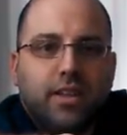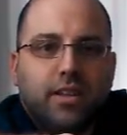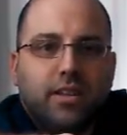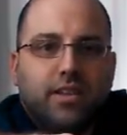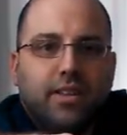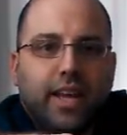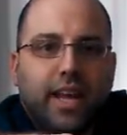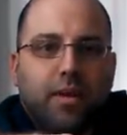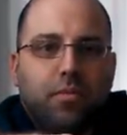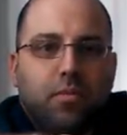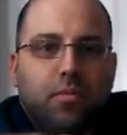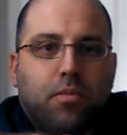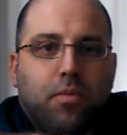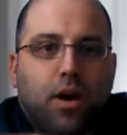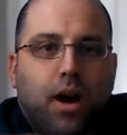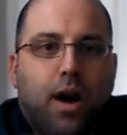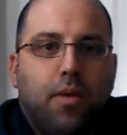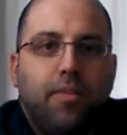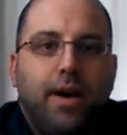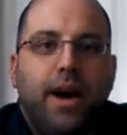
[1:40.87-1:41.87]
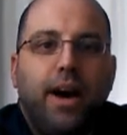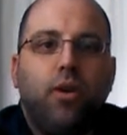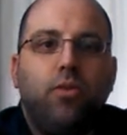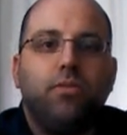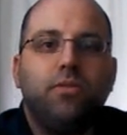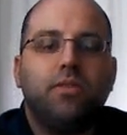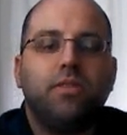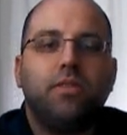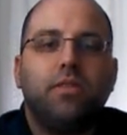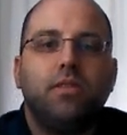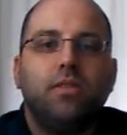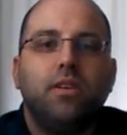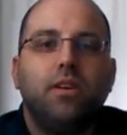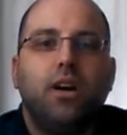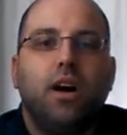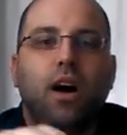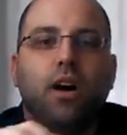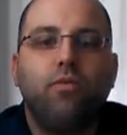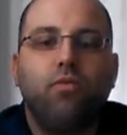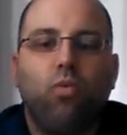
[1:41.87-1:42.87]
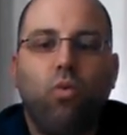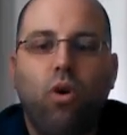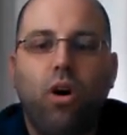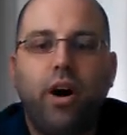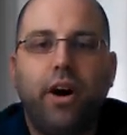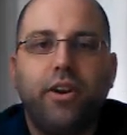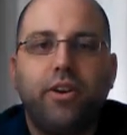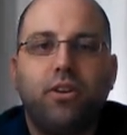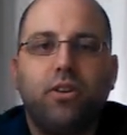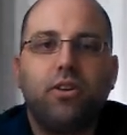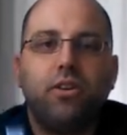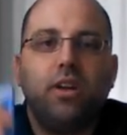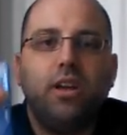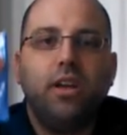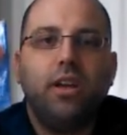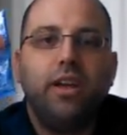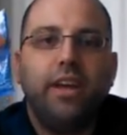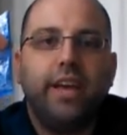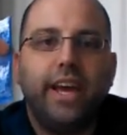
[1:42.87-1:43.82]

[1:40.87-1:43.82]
same amount of water